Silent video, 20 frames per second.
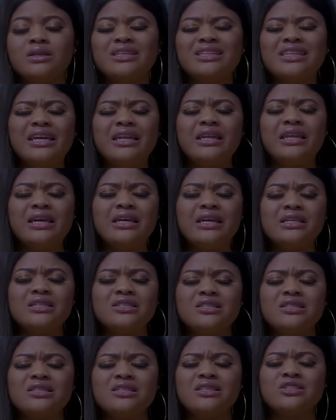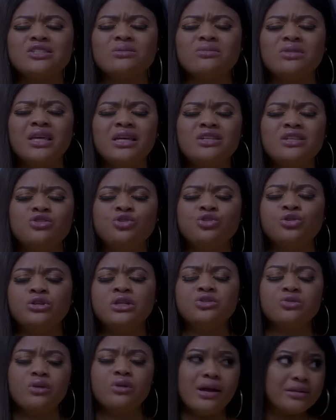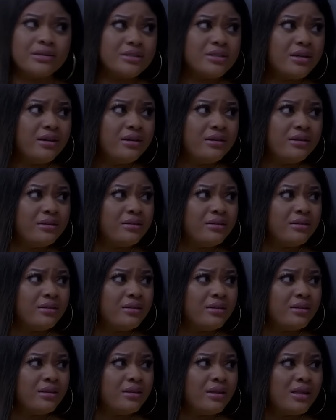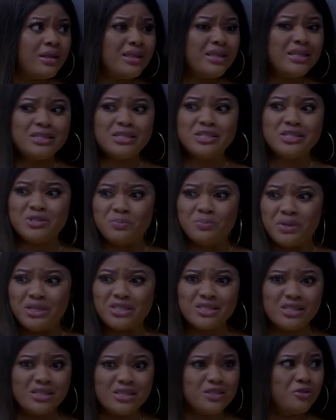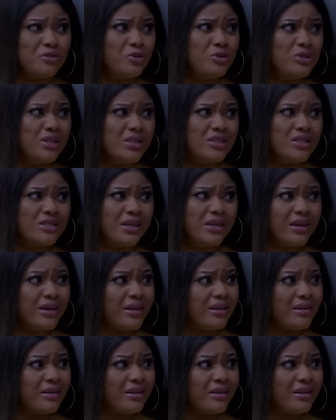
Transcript: The thing is, there's some things you don't need to ask. This is business, for goodness sake.